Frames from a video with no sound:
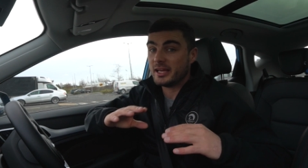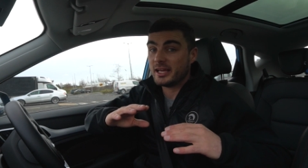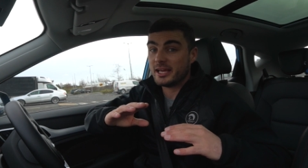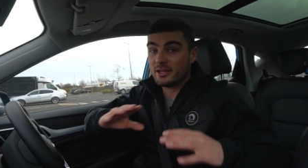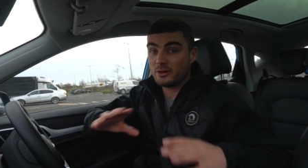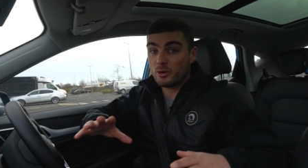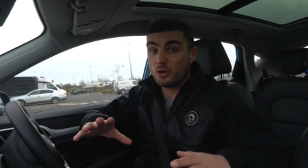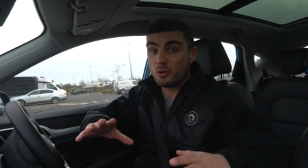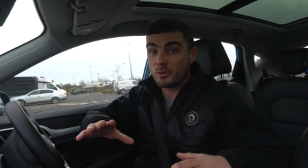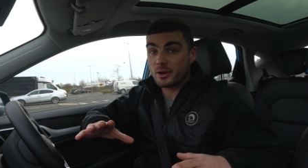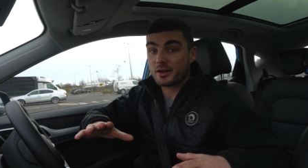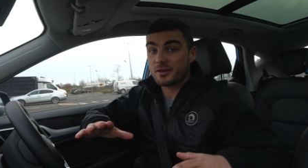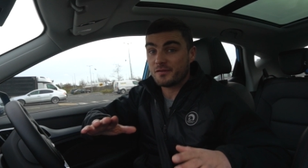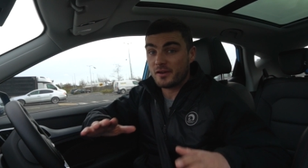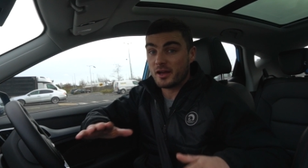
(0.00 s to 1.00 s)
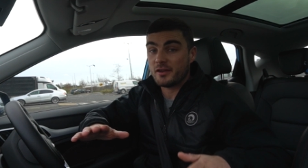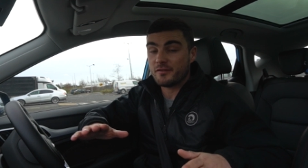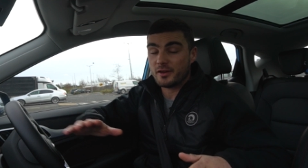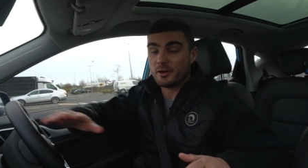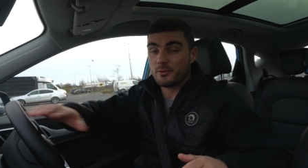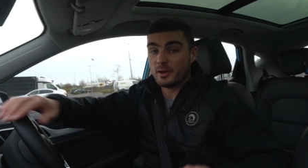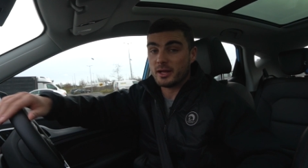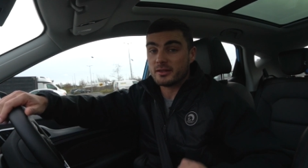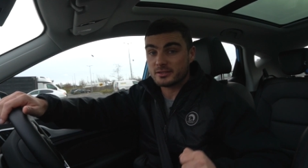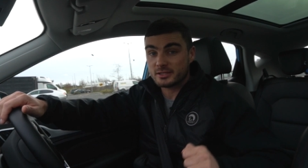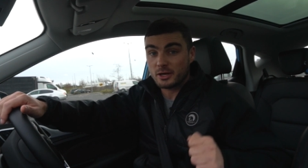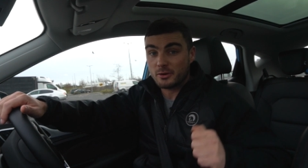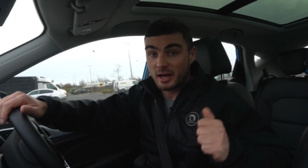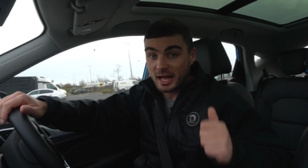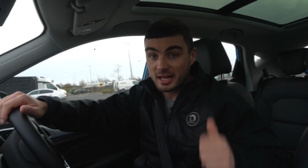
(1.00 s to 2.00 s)
it all works very, very well.
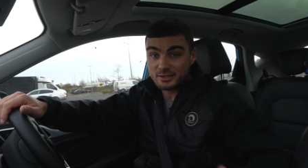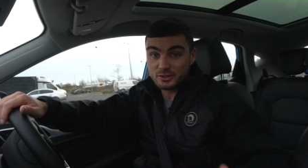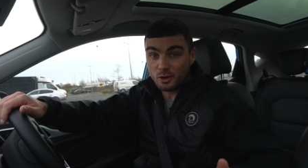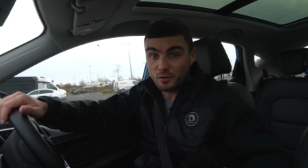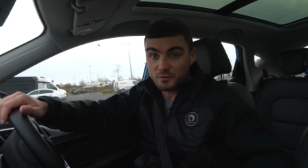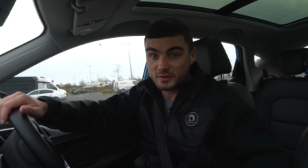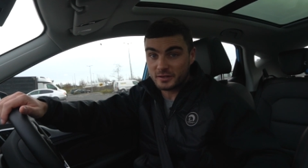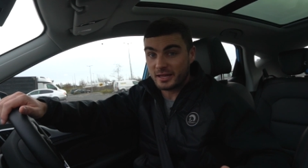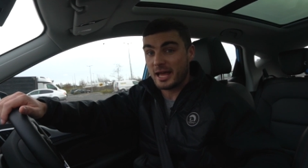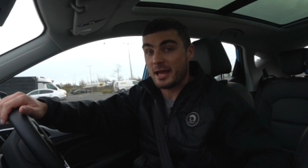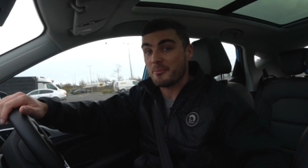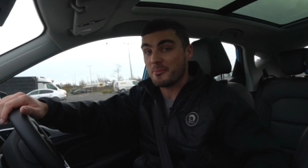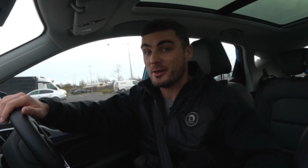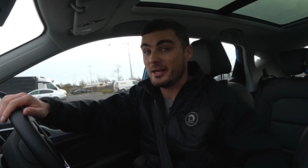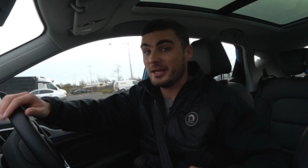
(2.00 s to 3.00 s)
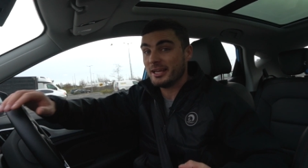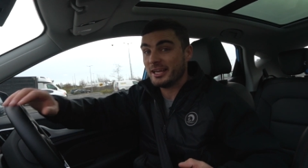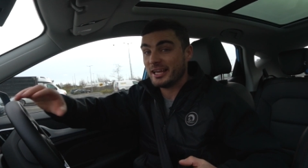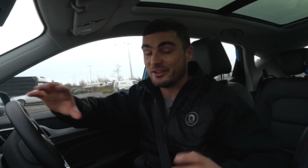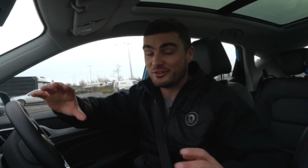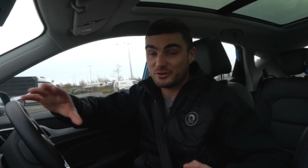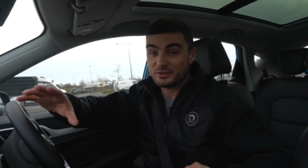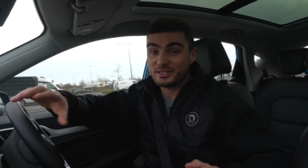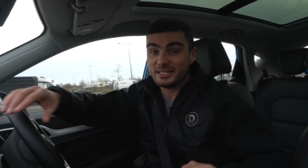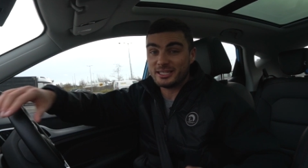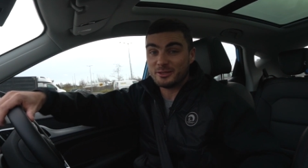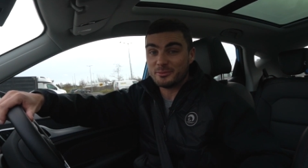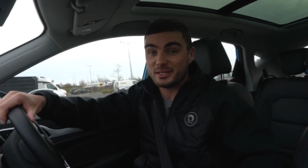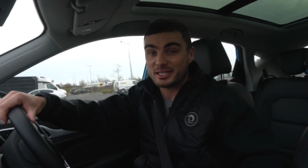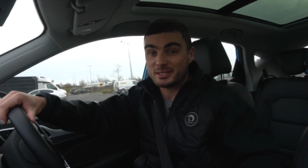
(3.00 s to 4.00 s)
So hats off to them. It's just a
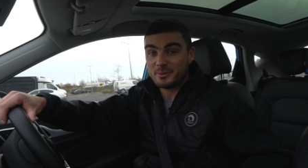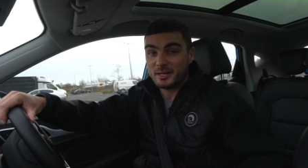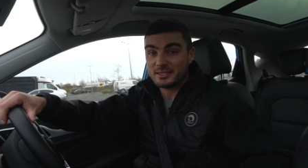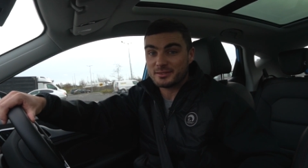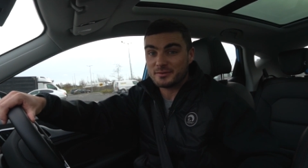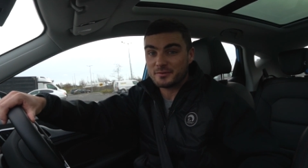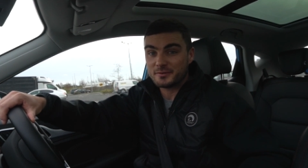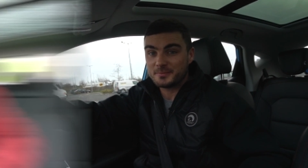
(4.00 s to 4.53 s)
little bit expensive.